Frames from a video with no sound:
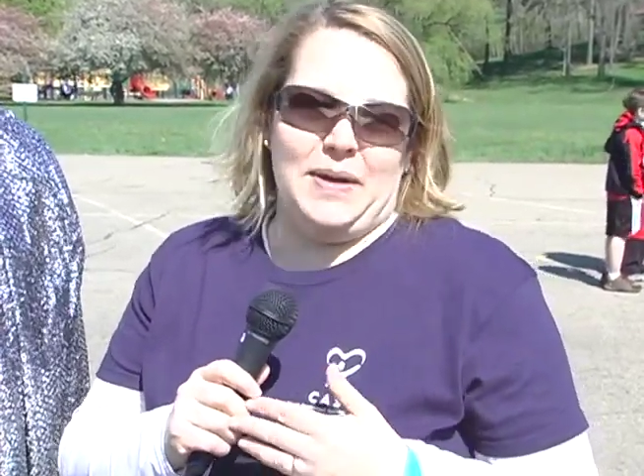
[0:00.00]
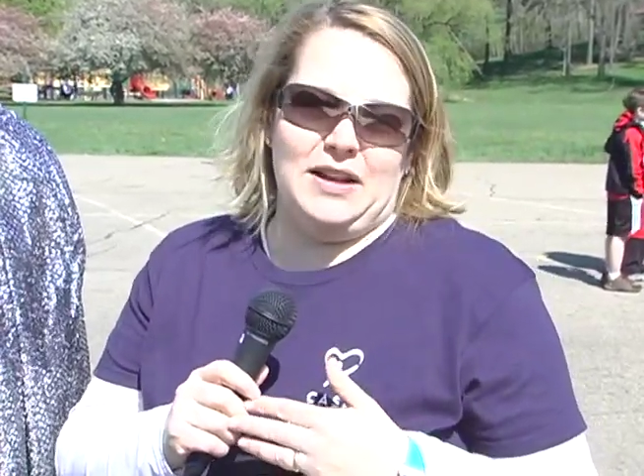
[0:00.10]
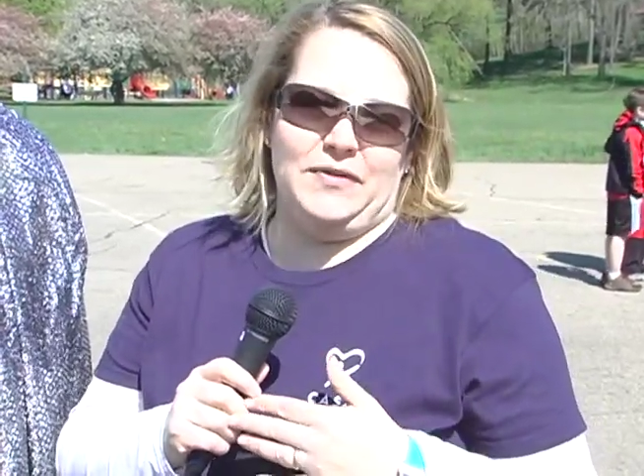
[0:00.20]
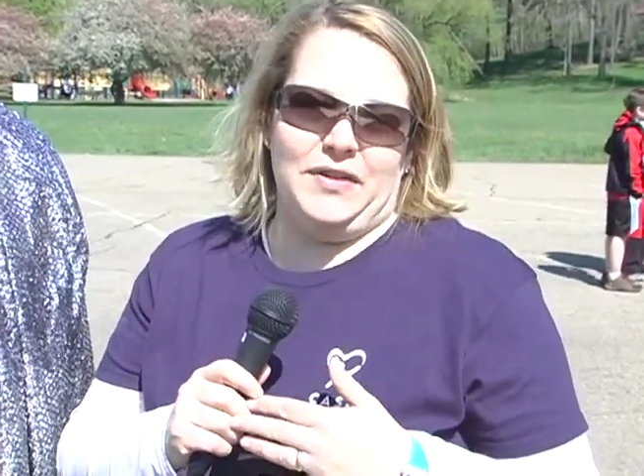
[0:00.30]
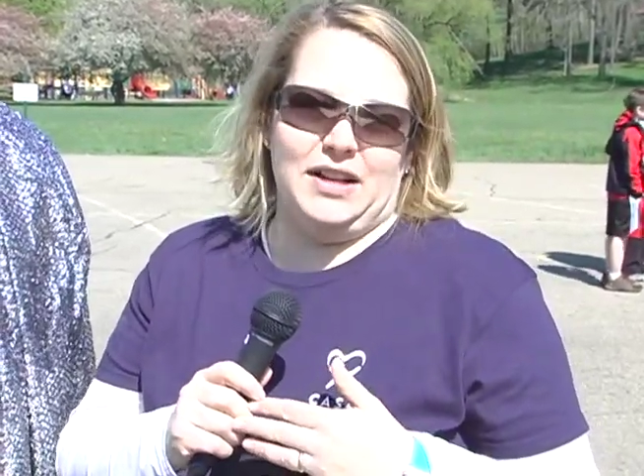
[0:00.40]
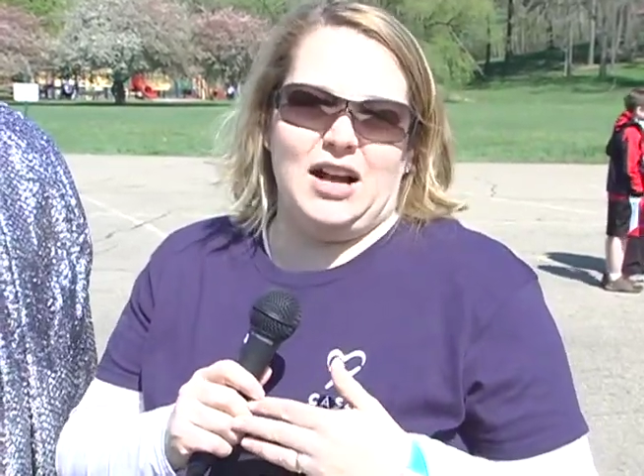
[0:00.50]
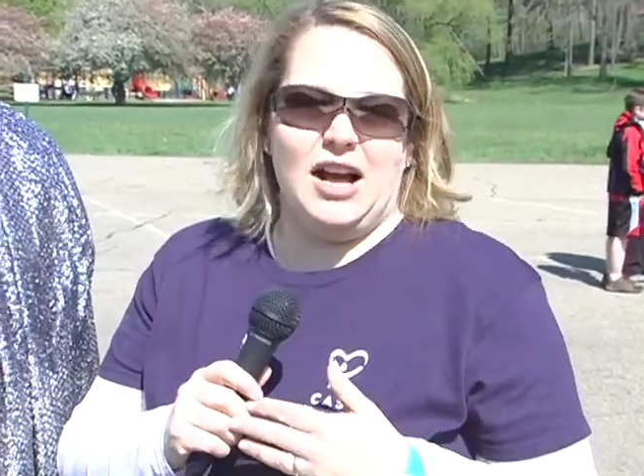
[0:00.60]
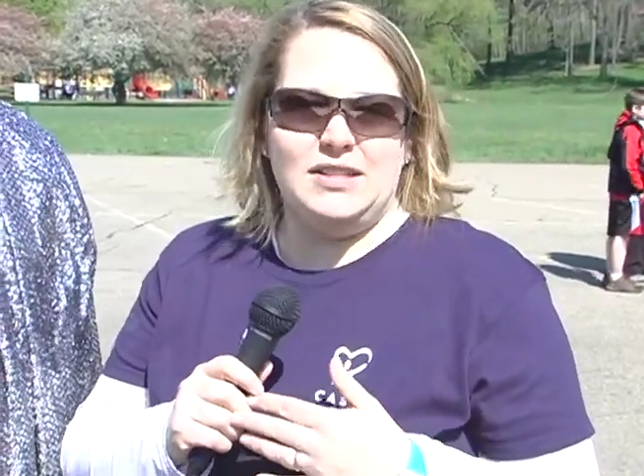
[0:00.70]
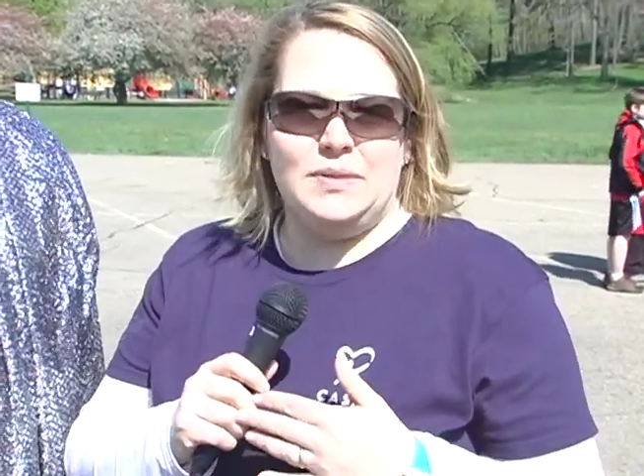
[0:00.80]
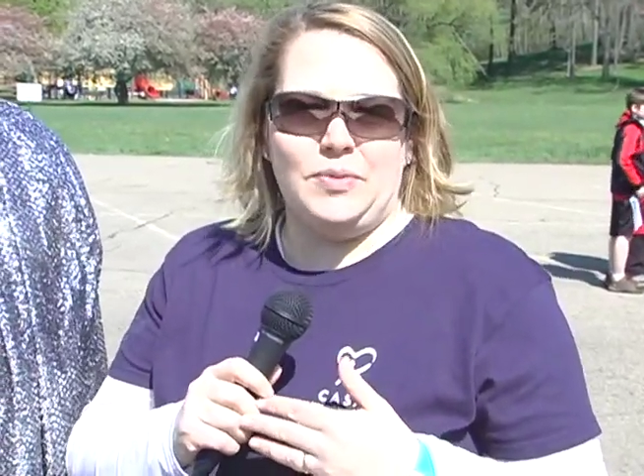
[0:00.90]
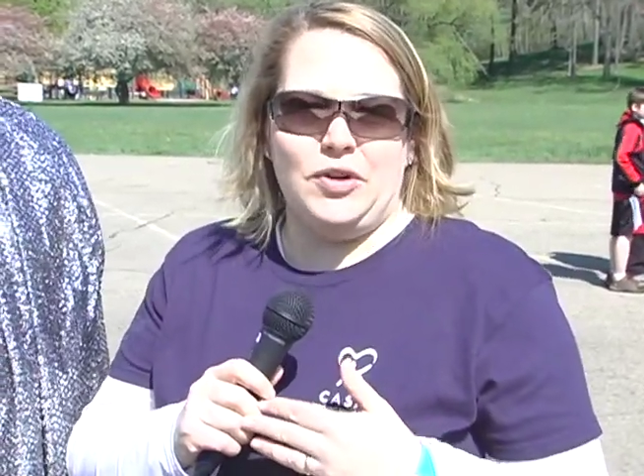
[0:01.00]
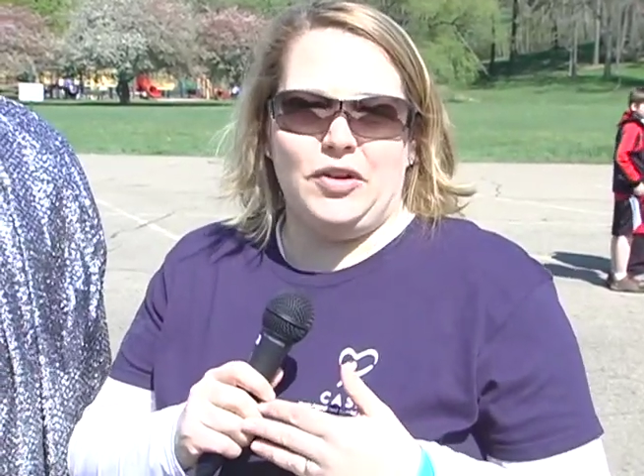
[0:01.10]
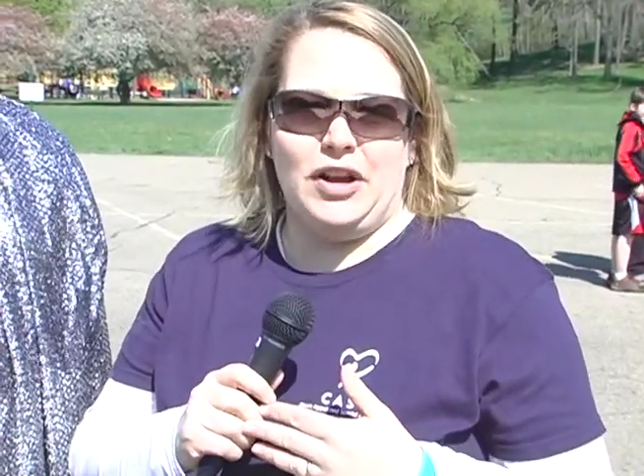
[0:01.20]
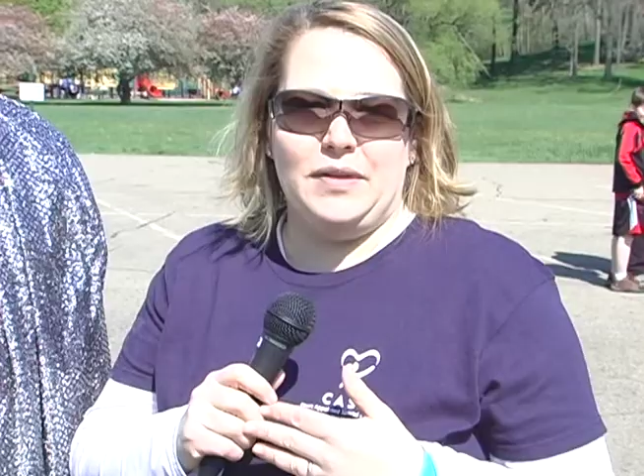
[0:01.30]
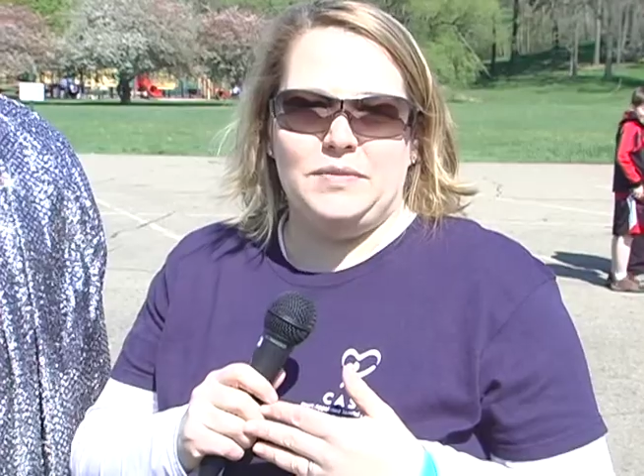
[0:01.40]
benefit CASA
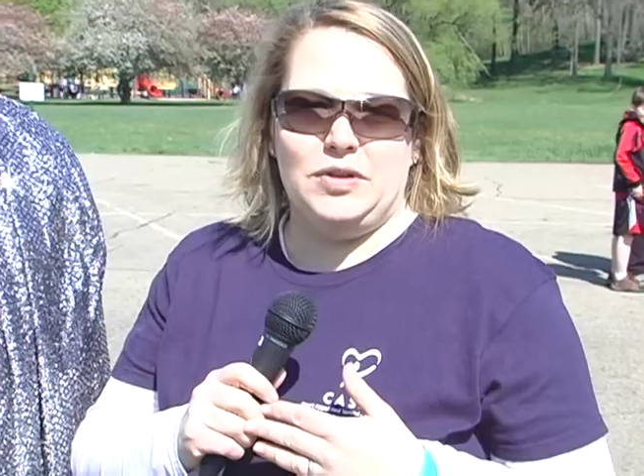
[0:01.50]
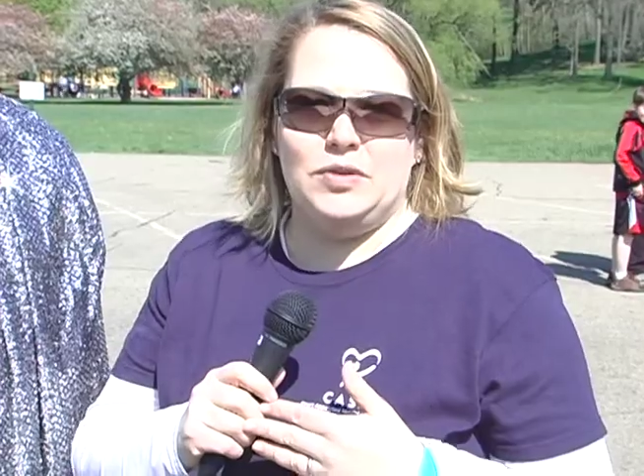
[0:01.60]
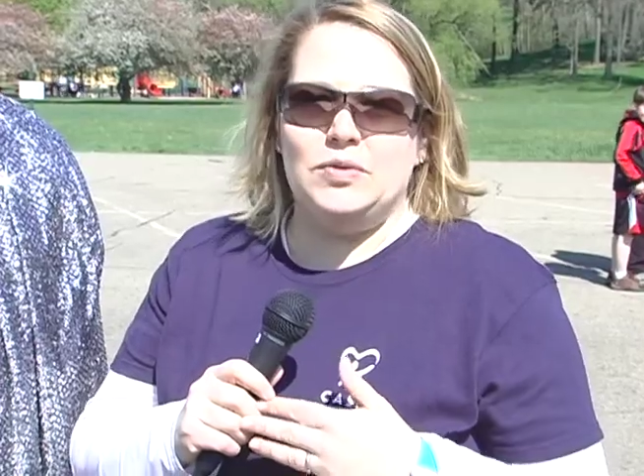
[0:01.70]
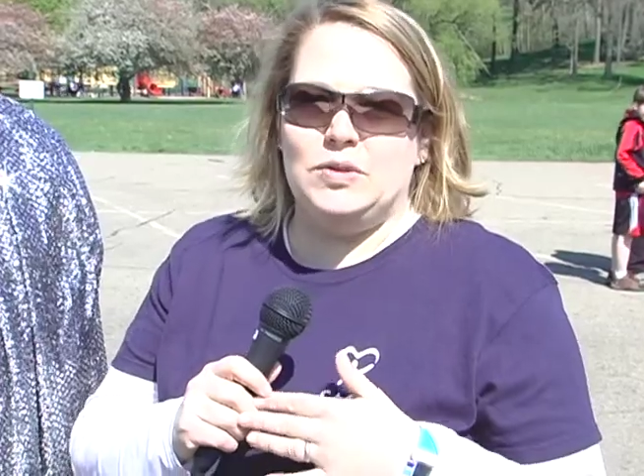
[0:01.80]
programs who